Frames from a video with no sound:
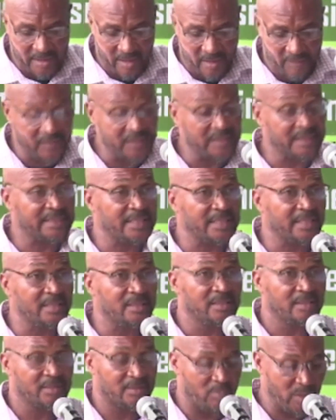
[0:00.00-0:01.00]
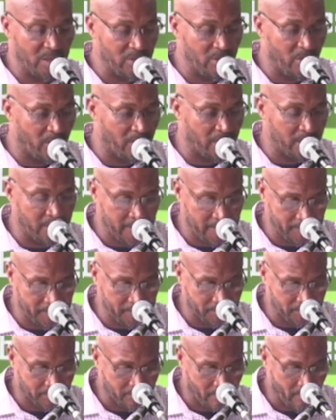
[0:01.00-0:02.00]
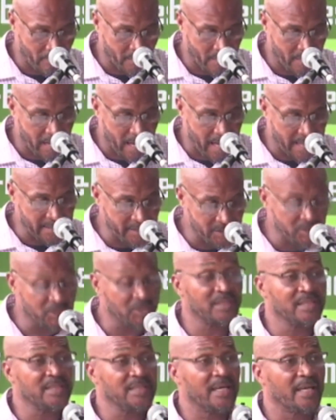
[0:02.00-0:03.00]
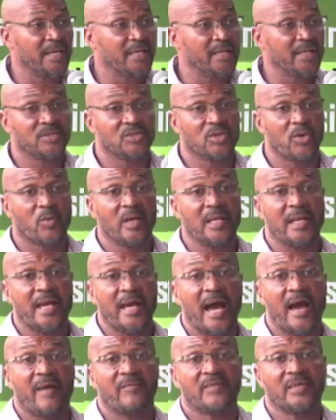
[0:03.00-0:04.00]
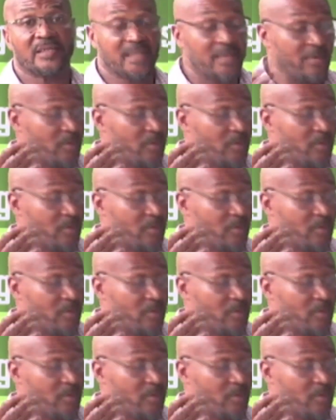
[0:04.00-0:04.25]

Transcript: Gibbs identified two varieties that are of special interest to the pharmaceutical